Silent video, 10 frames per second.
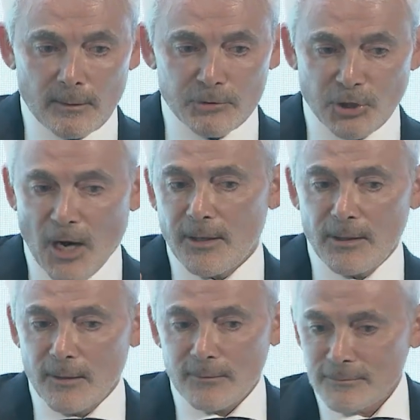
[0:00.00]

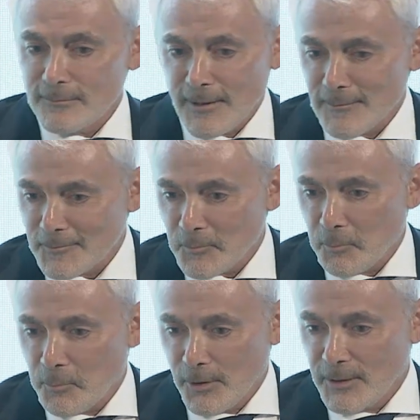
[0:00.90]
China
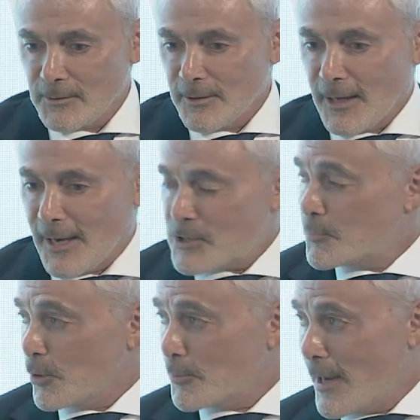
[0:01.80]
putting
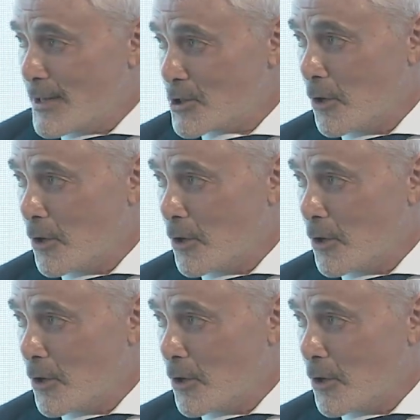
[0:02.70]
export bans on